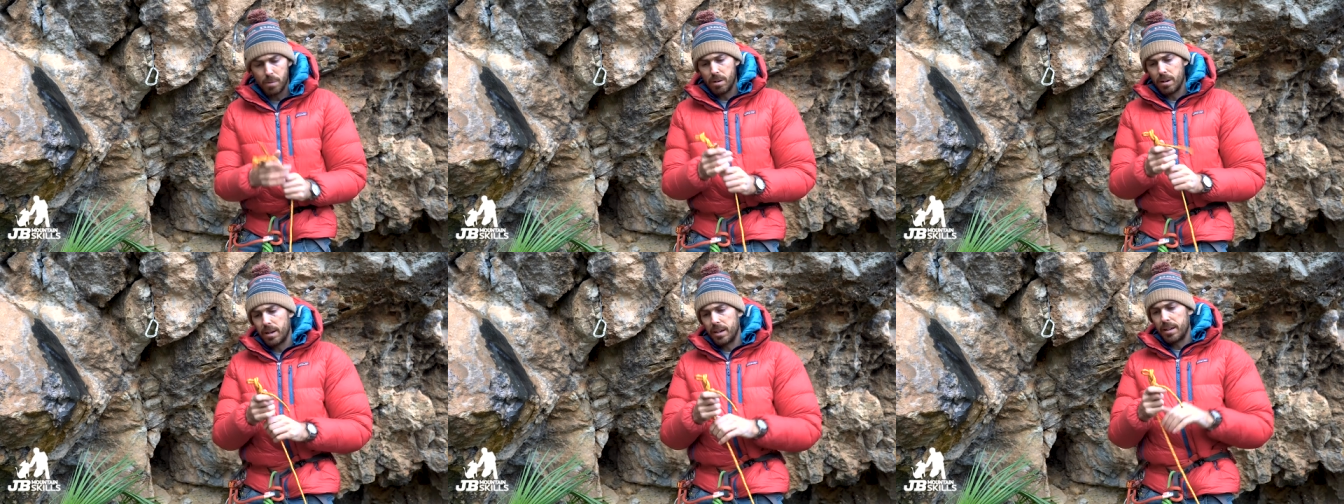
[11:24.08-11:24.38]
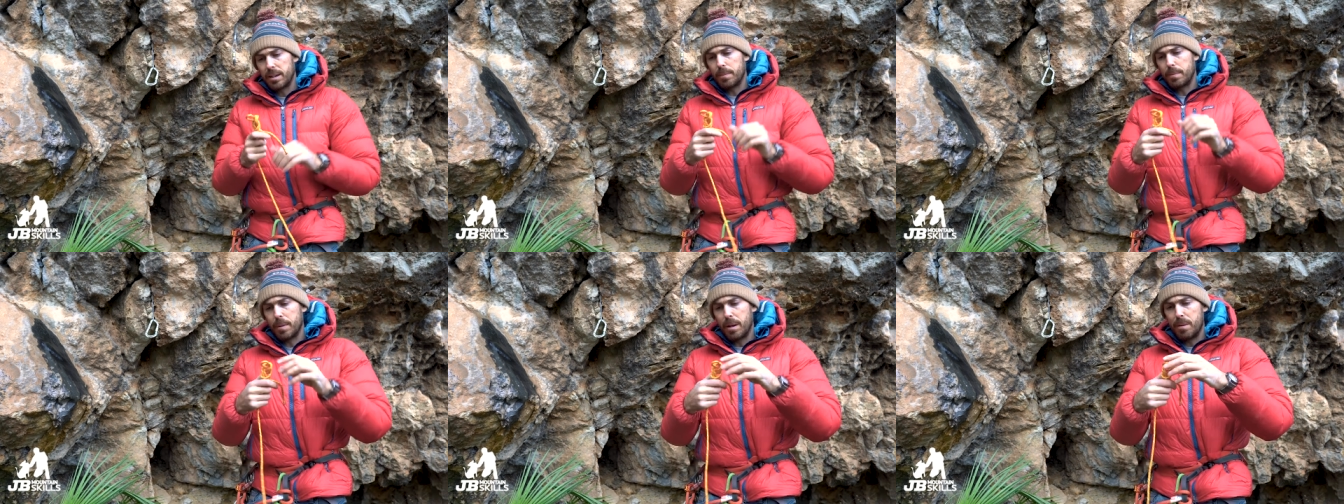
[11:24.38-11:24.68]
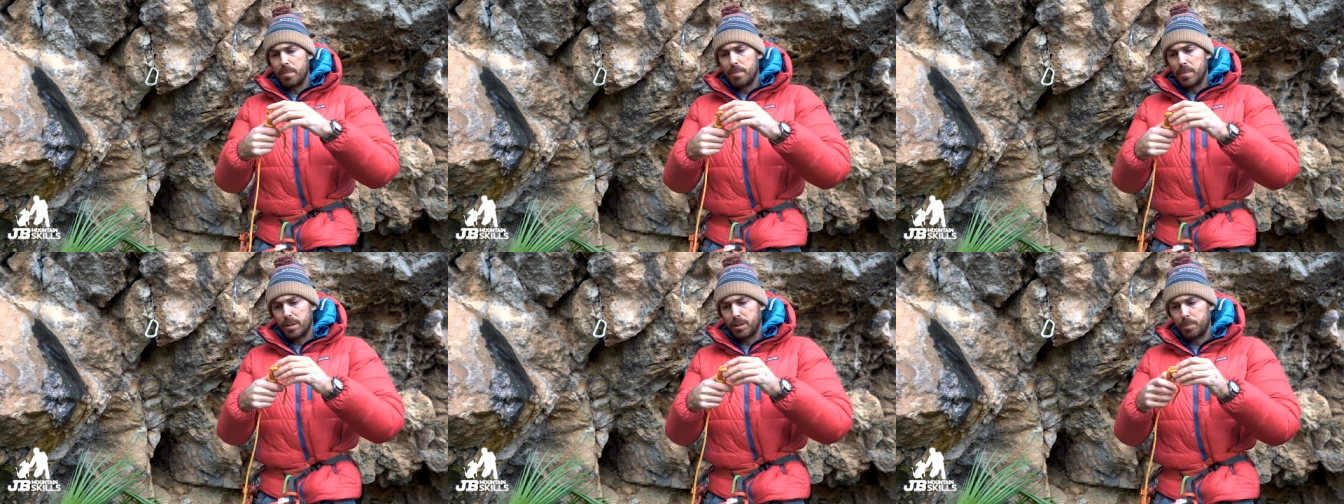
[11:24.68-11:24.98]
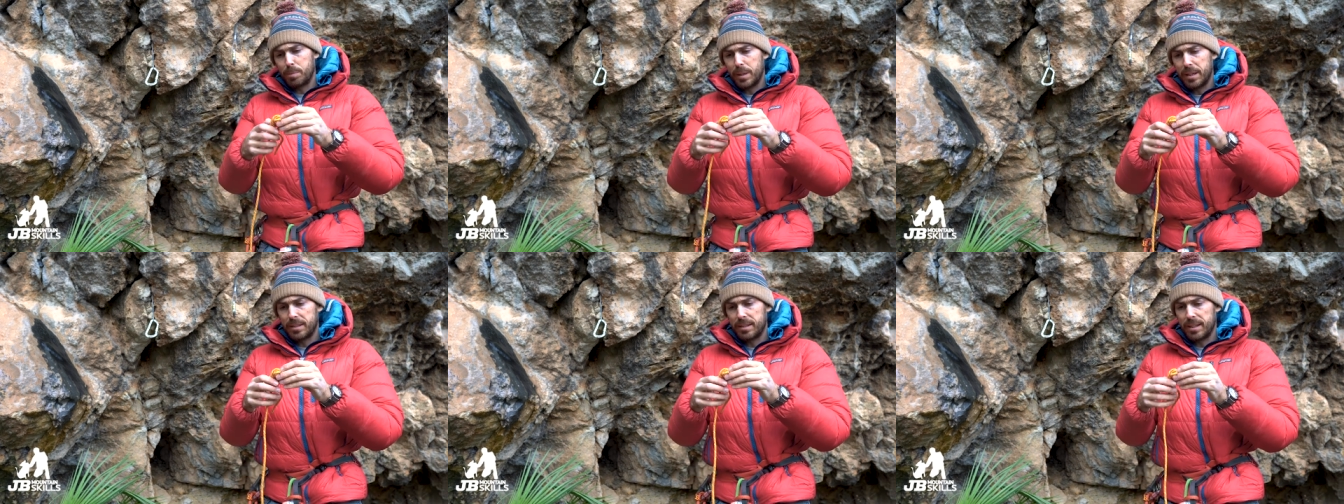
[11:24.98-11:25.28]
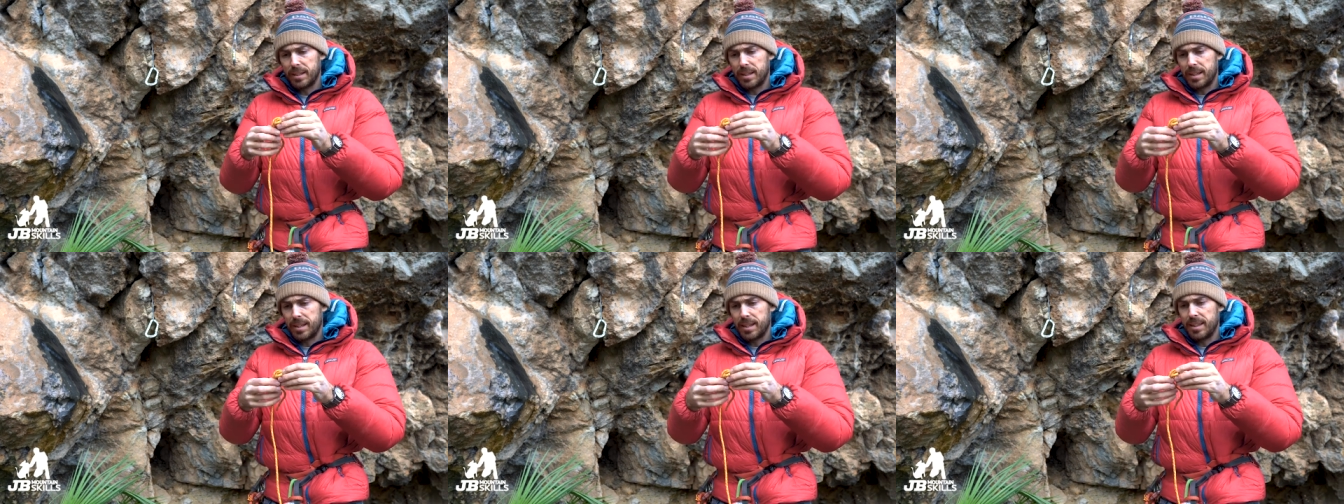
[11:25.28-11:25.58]
why I'm much
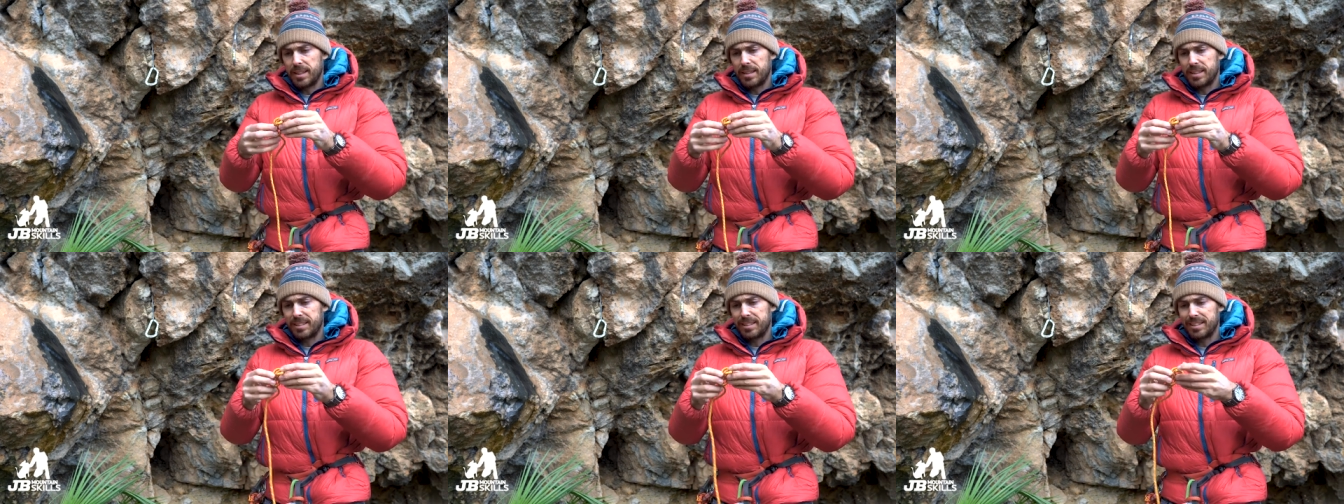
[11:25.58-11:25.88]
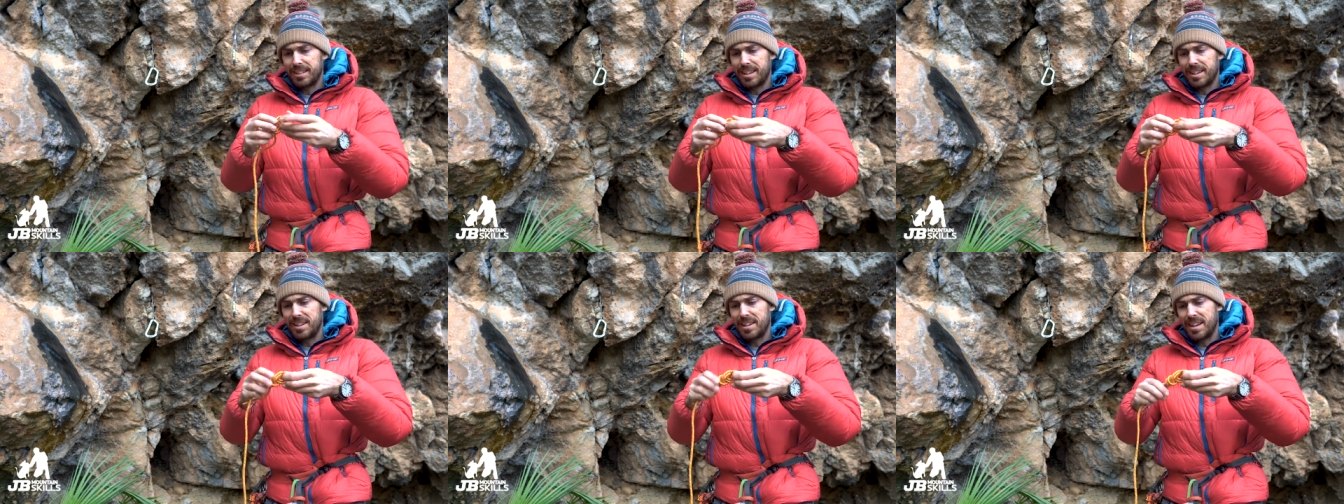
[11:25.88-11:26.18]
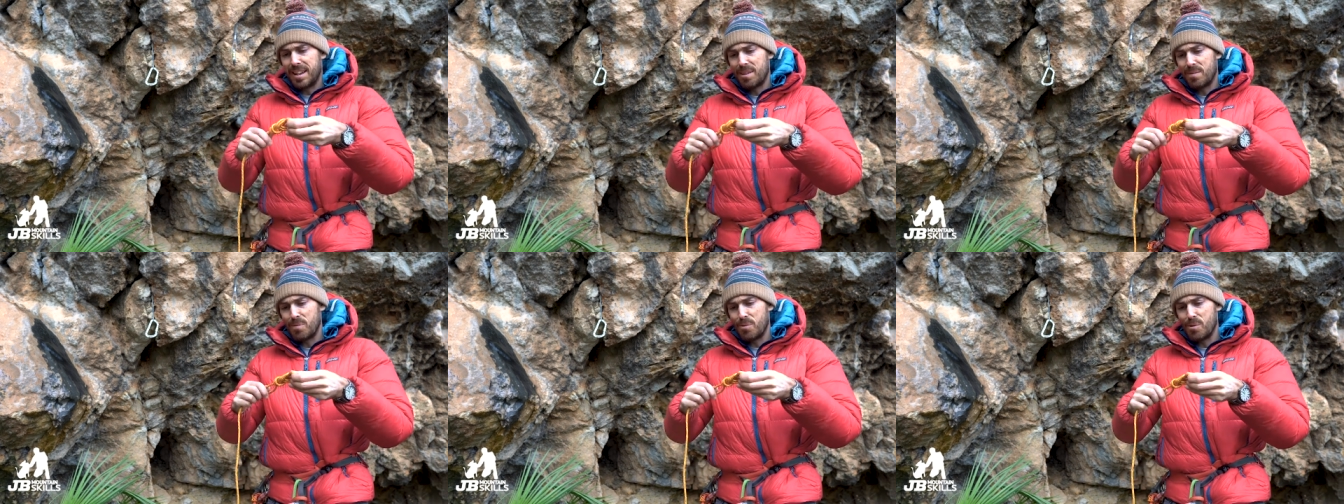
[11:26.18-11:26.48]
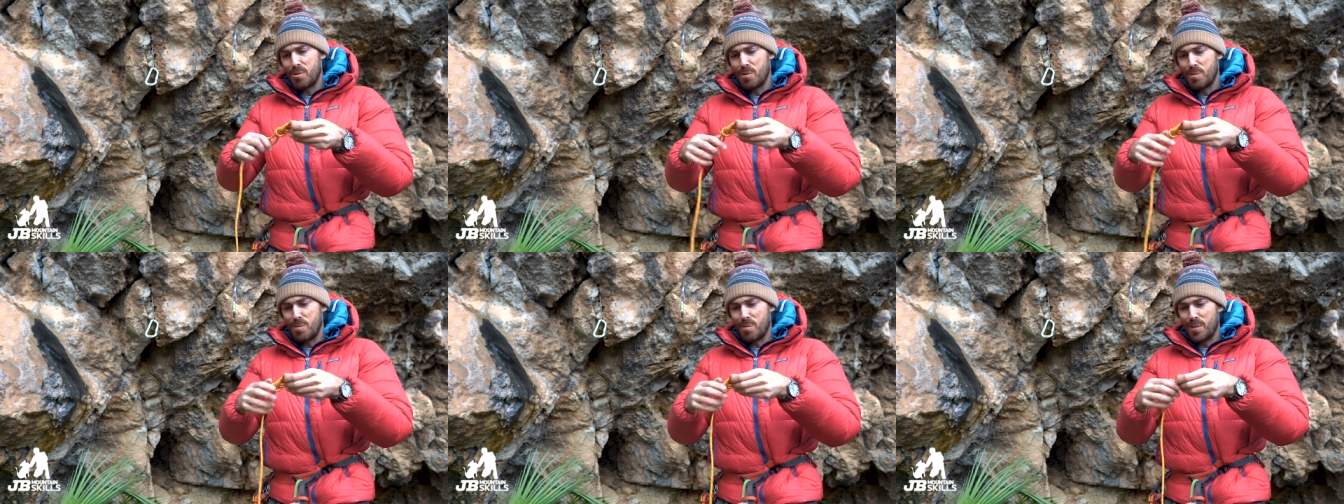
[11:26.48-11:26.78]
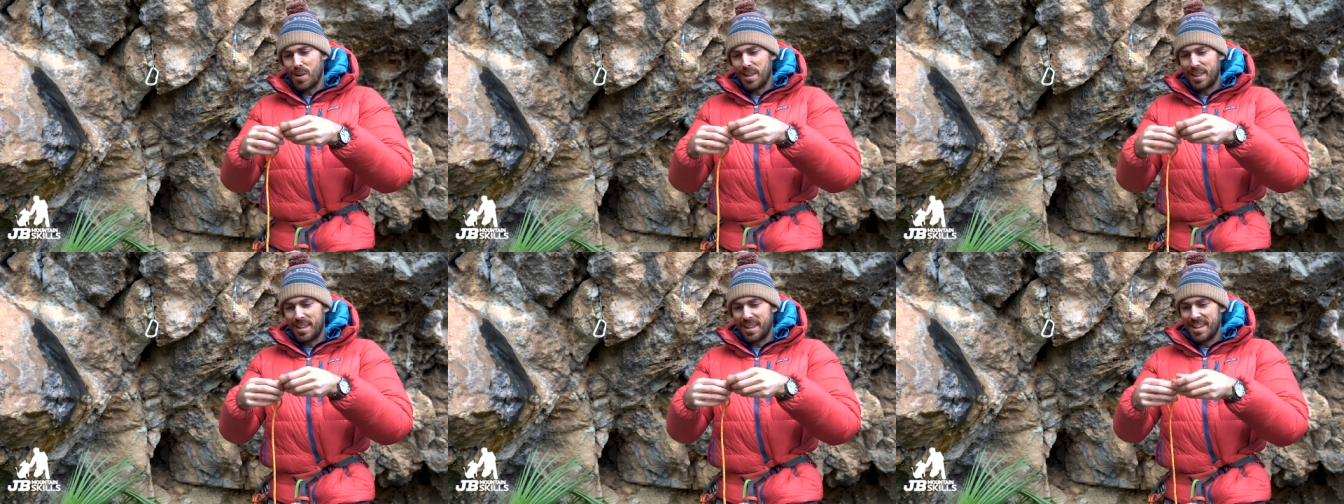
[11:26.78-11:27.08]
better in the sun and warm
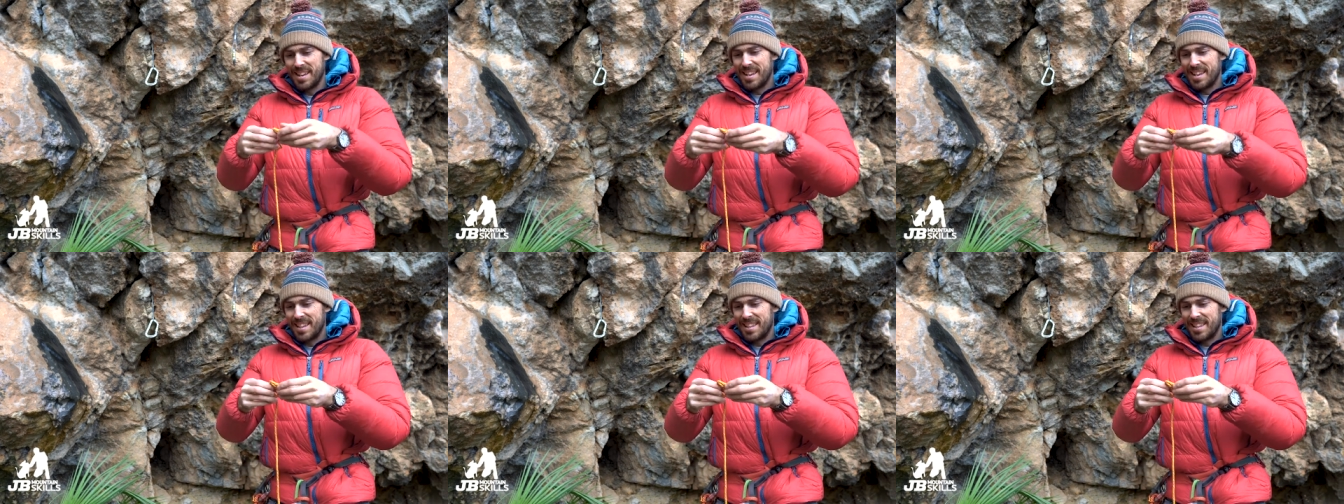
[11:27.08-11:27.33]
weather